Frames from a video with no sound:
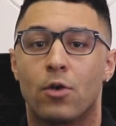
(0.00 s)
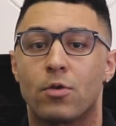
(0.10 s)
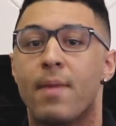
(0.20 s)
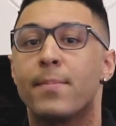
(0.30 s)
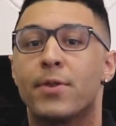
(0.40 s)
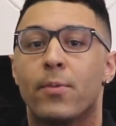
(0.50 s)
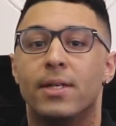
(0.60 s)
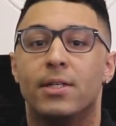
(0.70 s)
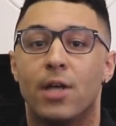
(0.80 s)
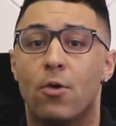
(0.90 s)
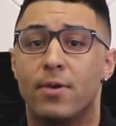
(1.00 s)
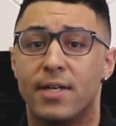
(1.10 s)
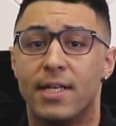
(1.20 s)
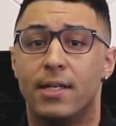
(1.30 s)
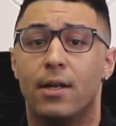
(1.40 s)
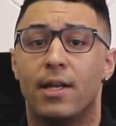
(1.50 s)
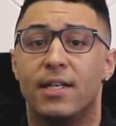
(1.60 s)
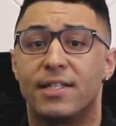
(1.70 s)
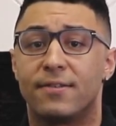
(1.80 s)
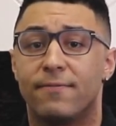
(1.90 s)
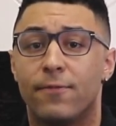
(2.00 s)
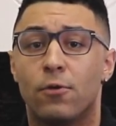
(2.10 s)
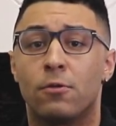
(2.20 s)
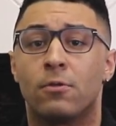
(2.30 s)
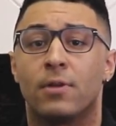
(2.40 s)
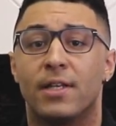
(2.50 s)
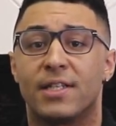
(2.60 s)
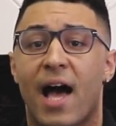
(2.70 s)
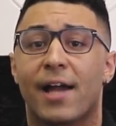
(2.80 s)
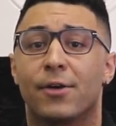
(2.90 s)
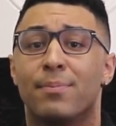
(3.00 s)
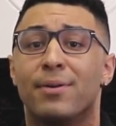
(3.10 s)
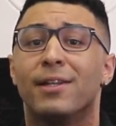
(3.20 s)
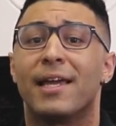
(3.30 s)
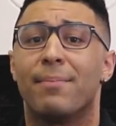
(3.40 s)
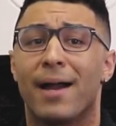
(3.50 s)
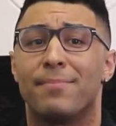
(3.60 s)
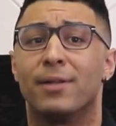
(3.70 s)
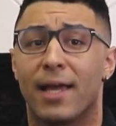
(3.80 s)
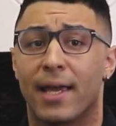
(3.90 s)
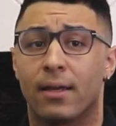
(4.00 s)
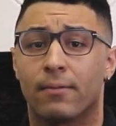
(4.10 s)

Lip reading: Remember that we don't need a full, entire play-by-play.